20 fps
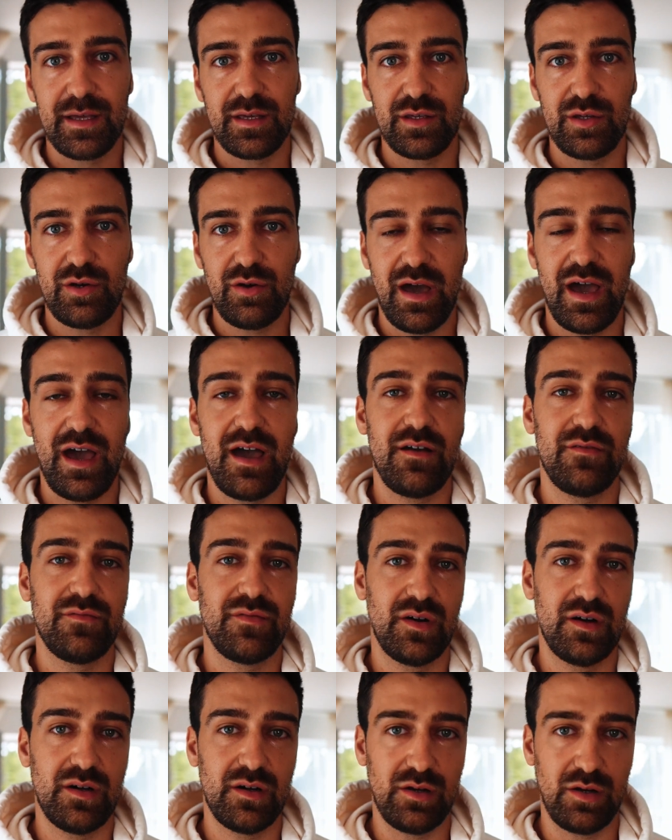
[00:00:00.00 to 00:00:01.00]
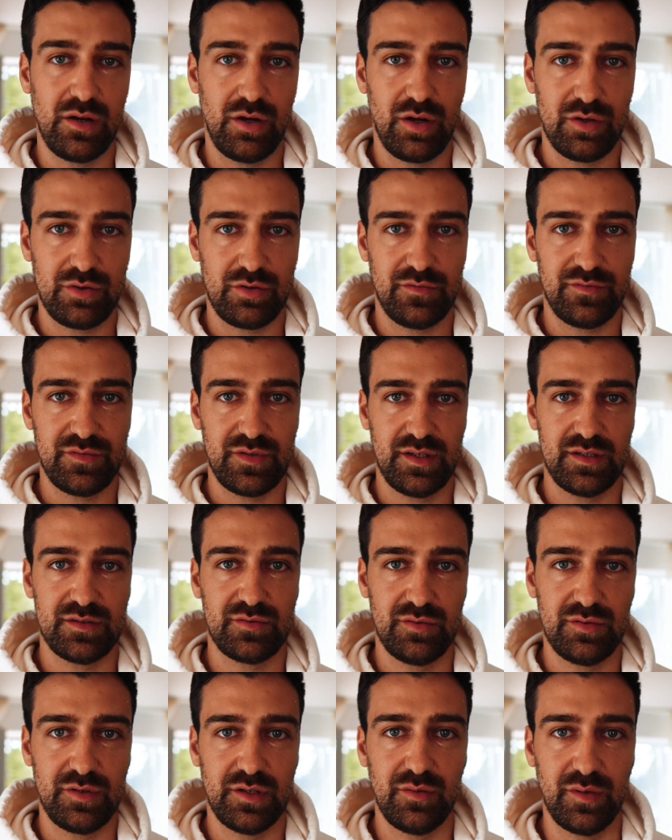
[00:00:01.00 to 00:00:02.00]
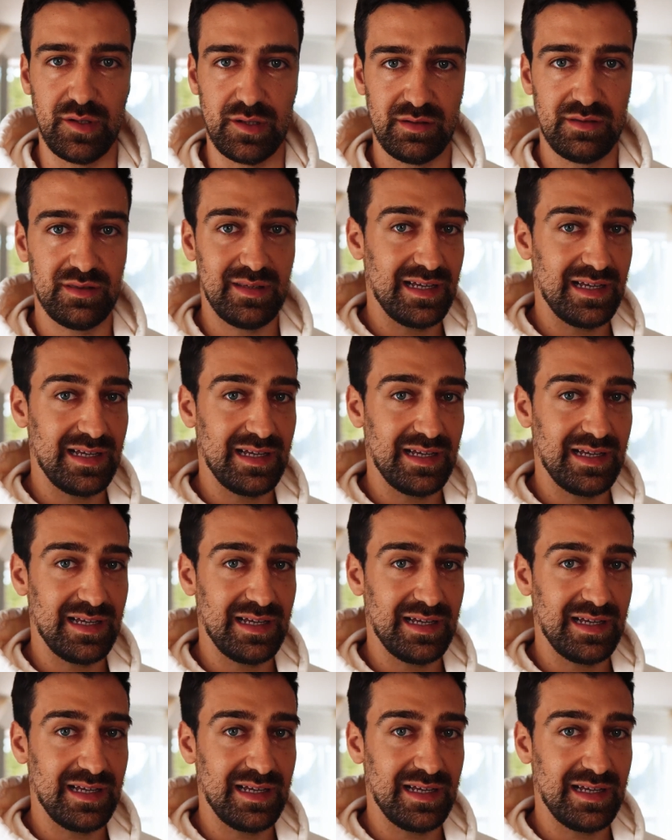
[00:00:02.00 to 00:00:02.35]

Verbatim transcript: you have a lot of things to deal with,